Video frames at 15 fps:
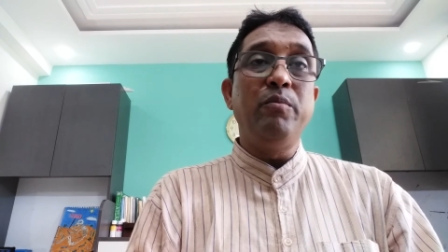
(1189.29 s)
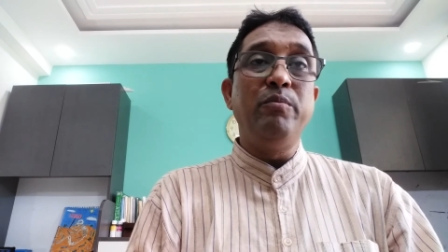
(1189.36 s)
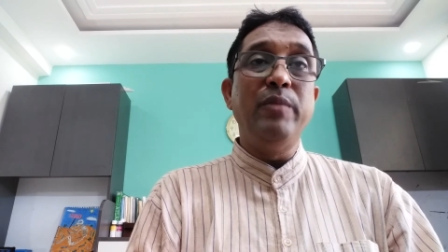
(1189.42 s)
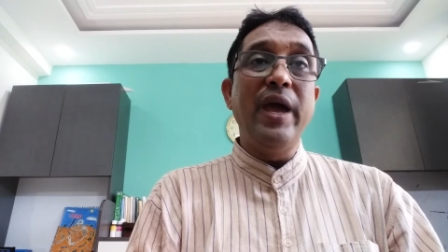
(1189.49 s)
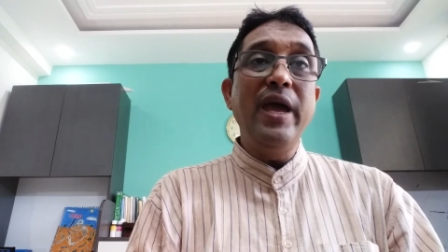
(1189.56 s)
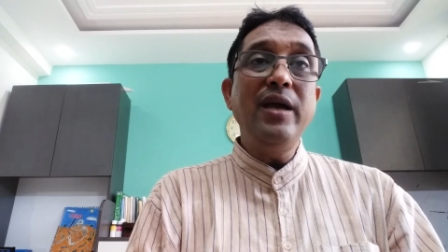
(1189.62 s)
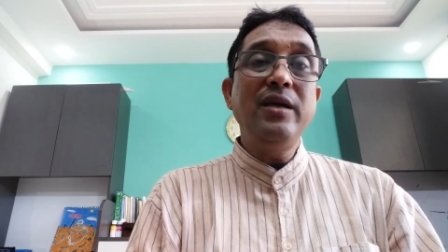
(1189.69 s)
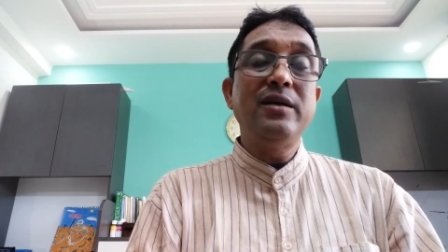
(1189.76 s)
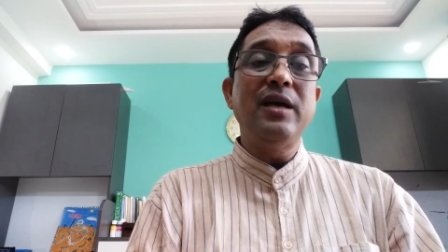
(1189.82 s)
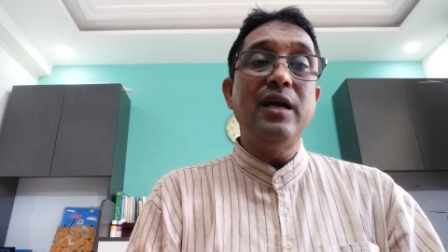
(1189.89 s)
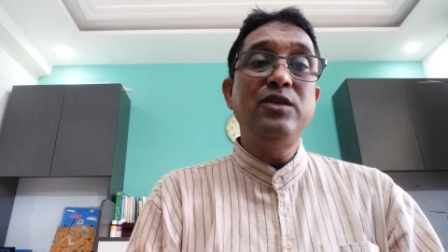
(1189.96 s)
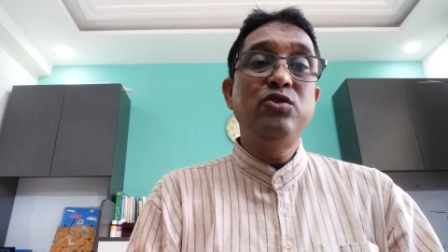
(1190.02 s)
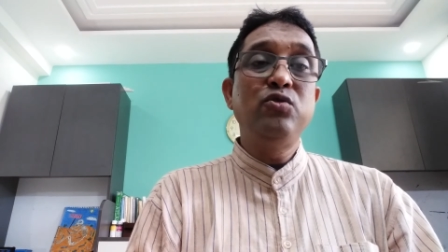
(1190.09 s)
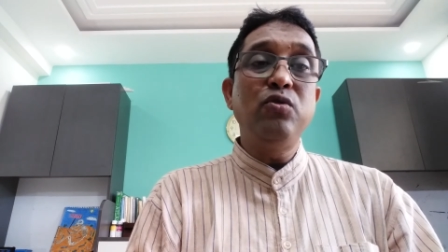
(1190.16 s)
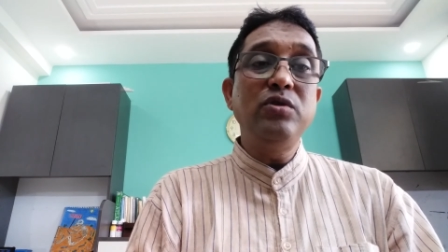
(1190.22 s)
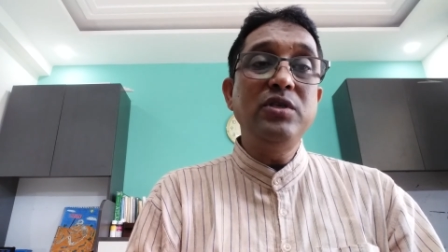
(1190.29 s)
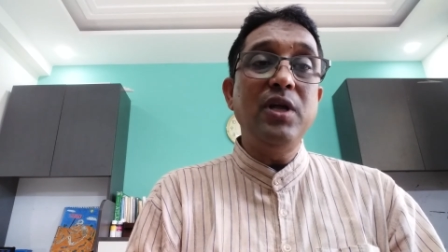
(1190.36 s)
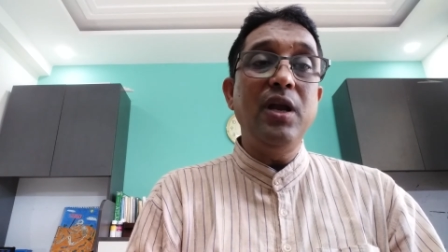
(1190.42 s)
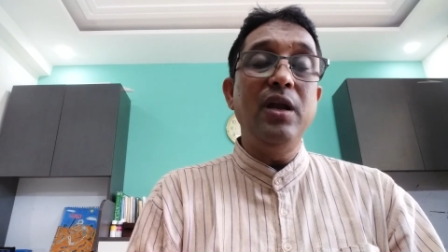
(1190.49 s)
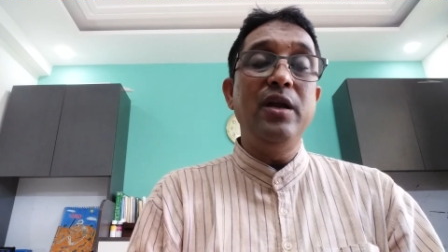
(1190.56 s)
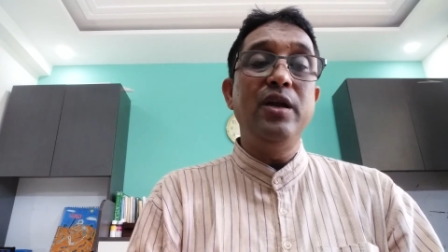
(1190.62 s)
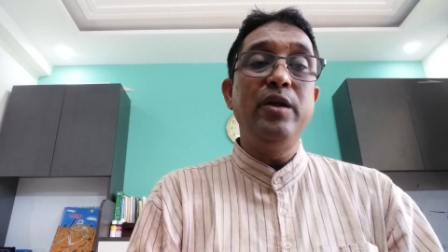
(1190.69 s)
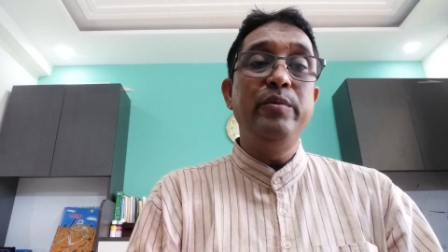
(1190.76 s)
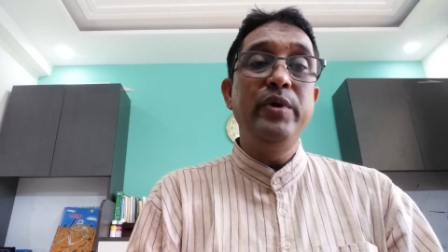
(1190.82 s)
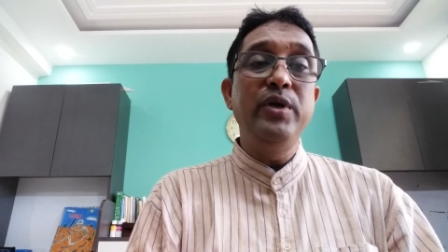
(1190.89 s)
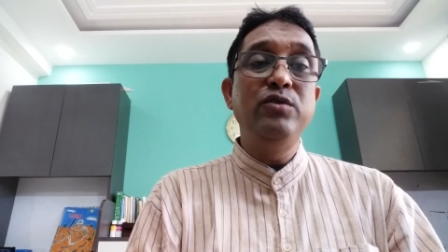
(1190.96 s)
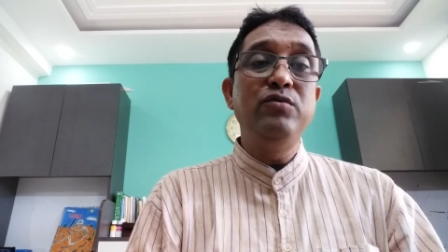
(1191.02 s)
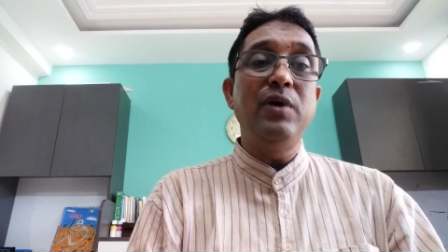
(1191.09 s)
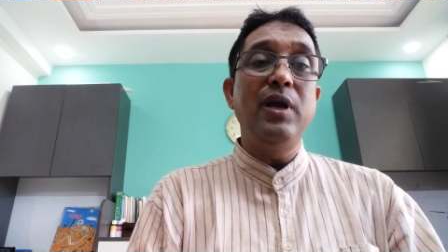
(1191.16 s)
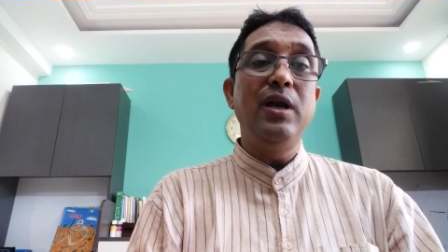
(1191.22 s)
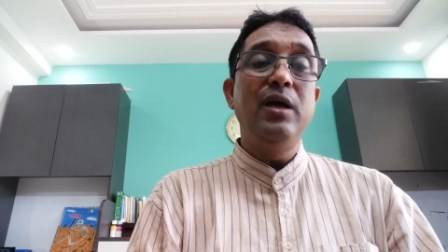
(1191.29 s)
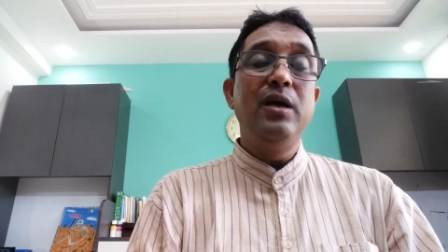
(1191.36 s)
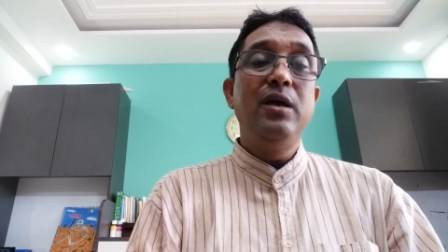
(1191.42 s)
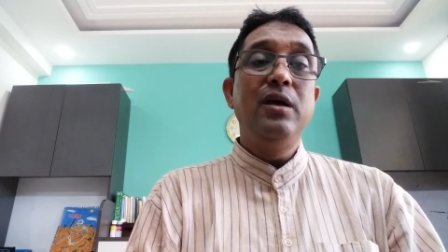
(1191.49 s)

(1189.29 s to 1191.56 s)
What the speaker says: make a total individual